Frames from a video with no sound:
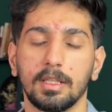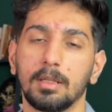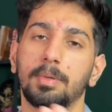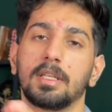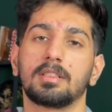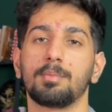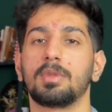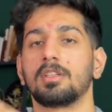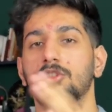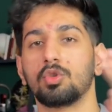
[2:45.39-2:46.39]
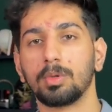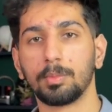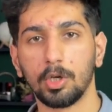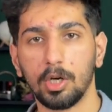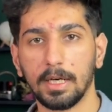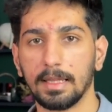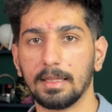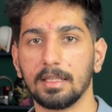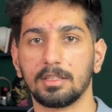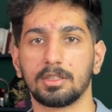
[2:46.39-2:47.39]
They'll pick something super broad and
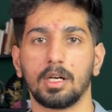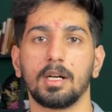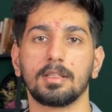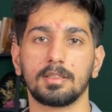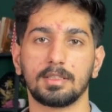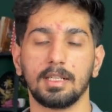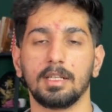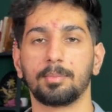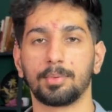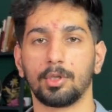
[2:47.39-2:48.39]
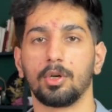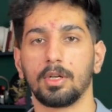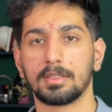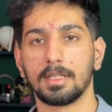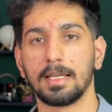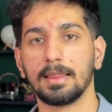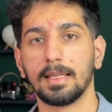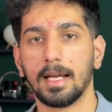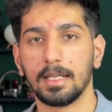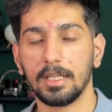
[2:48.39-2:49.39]
then start selling products in
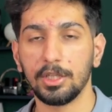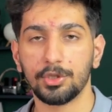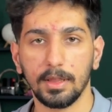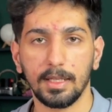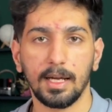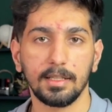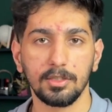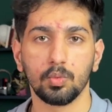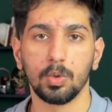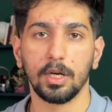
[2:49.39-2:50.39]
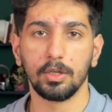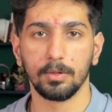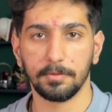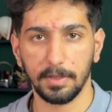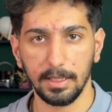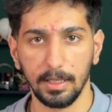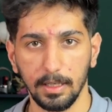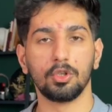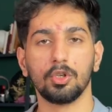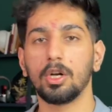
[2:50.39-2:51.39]
that niche. And that is why you're failing.
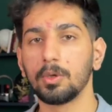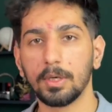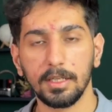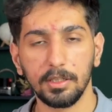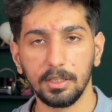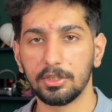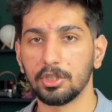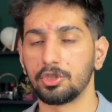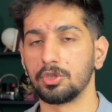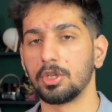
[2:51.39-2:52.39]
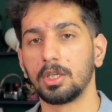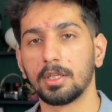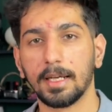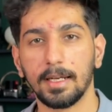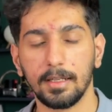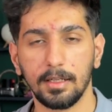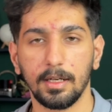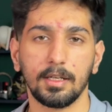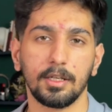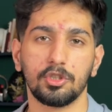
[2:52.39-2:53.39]
You're not doing any research. You're not looking at any
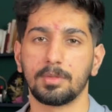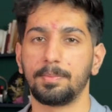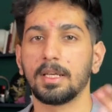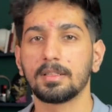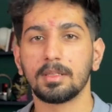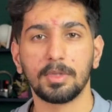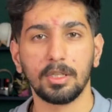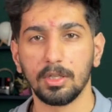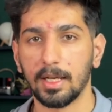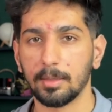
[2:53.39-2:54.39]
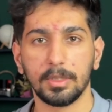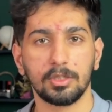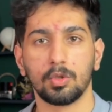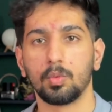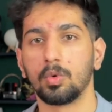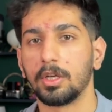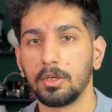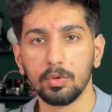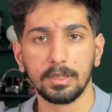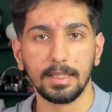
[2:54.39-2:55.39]
data. You're just picking something you like based on what
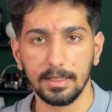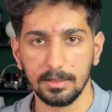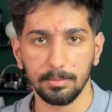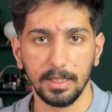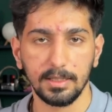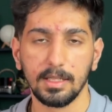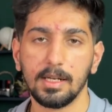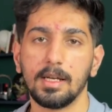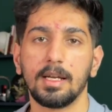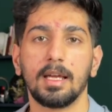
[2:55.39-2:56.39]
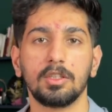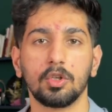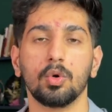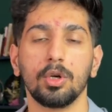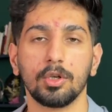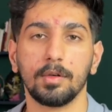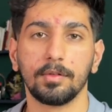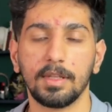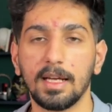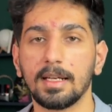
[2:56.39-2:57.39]
you think is the best. And you're going off
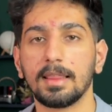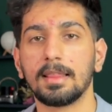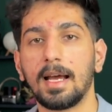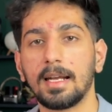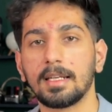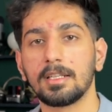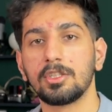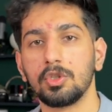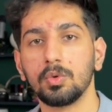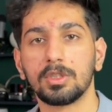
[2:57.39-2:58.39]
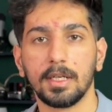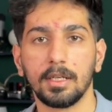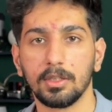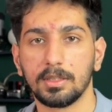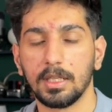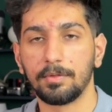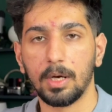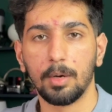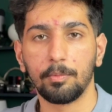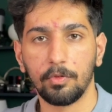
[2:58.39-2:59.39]
of that. And that is you setting yourself
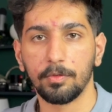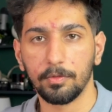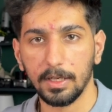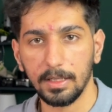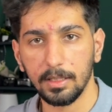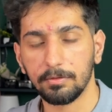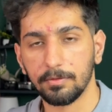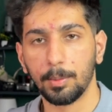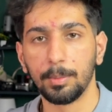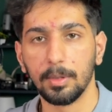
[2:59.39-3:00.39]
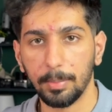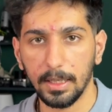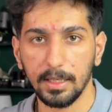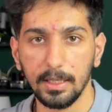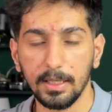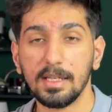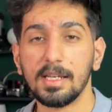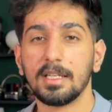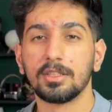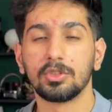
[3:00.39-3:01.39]
up for failure from the beginning.
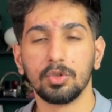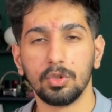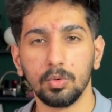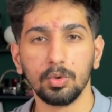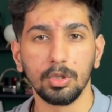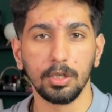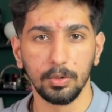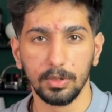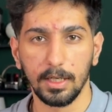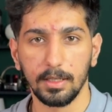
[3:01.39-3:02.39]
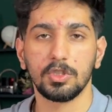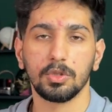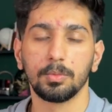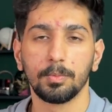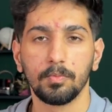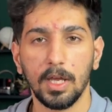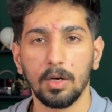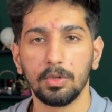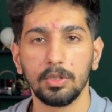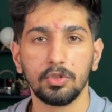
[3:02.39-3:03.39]
So do not do that. So
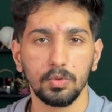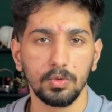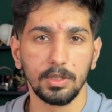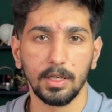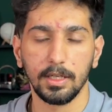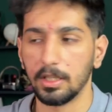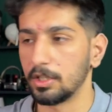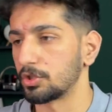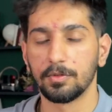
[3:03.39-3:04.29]
how do you choose the right niche?